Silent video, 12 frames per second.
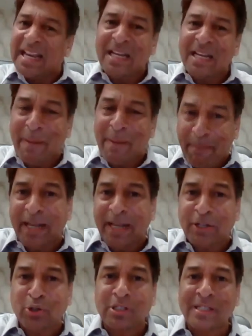Can it be
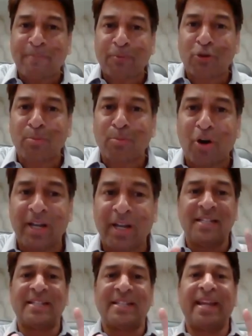billed to ship to
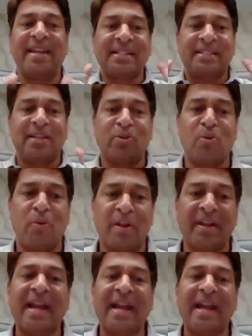model? Say yes and no.